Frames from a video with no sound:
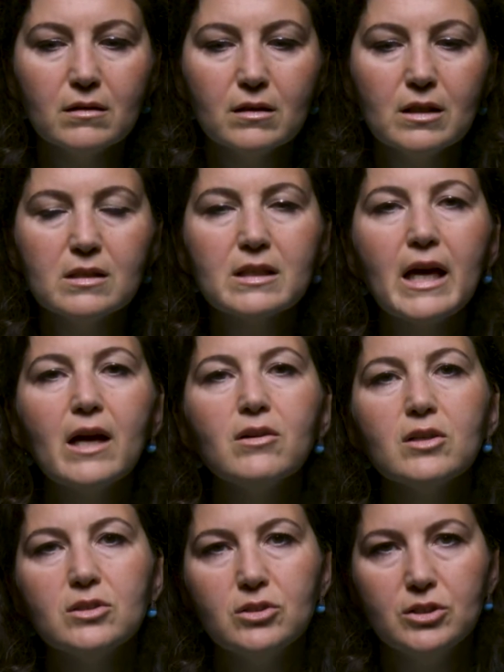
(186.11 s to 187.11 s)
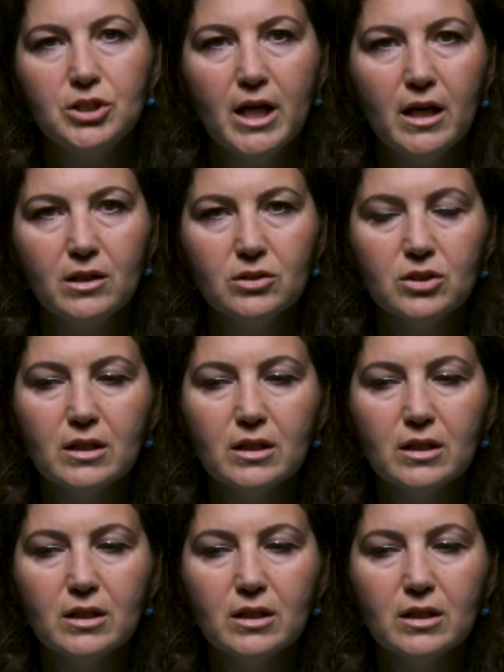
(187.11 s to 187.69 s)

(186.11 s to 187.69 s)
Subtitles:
his character change.